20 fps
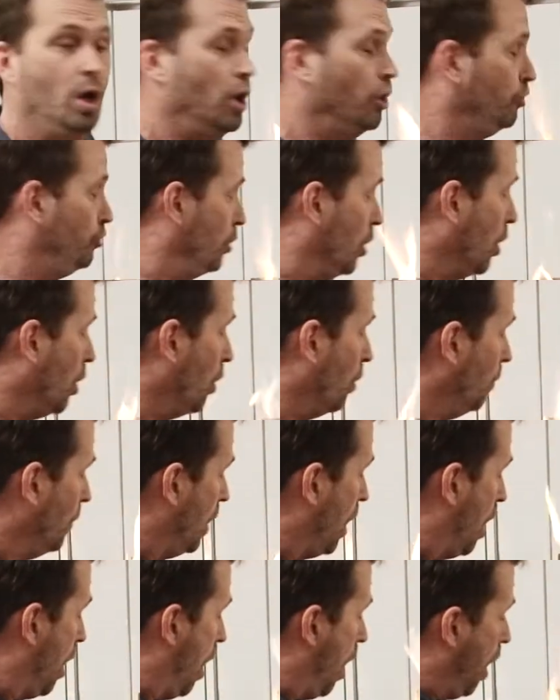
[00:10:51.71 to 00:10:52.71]
So
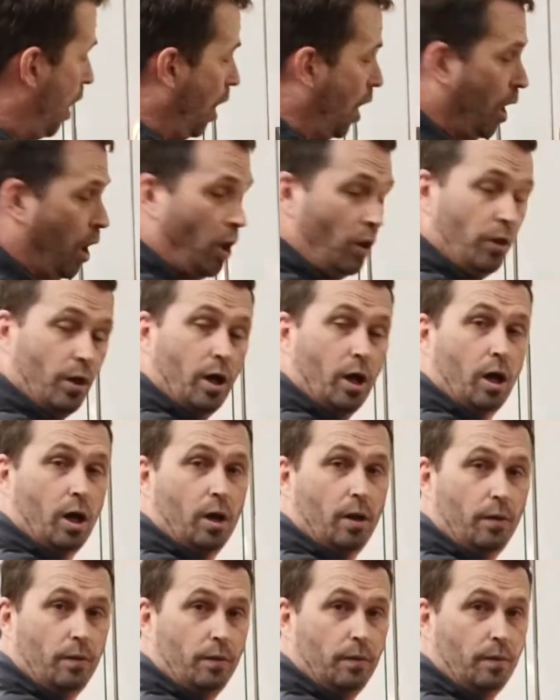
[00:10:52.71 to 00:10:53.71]
all
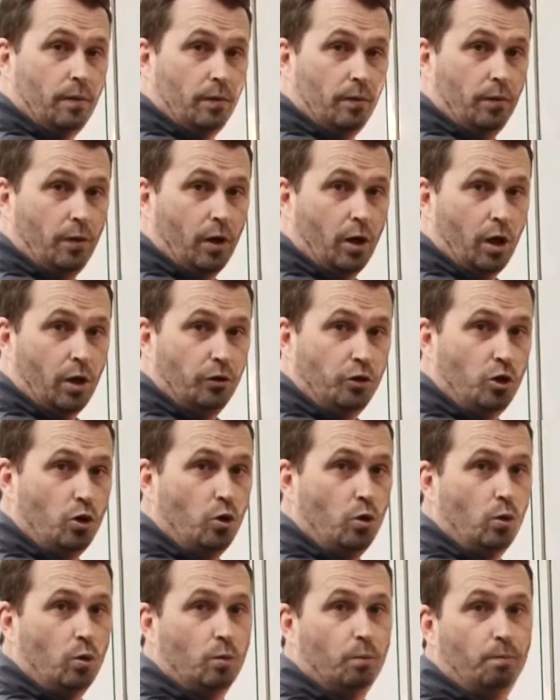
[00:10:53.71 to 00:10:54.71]
the
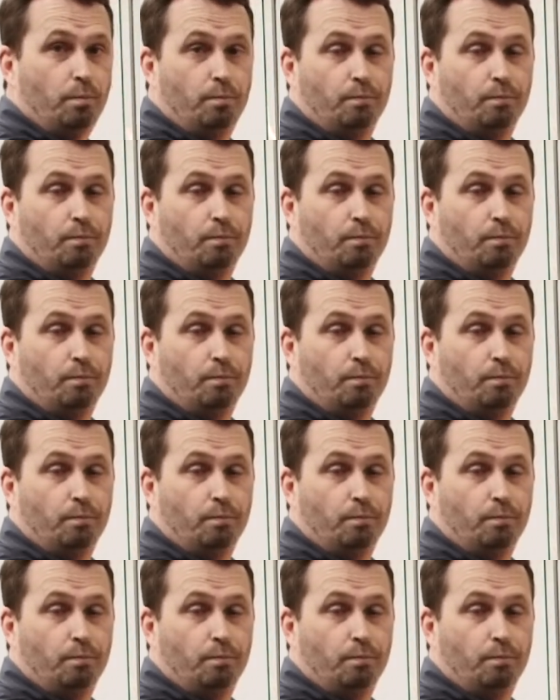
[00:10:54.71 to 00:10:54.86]
new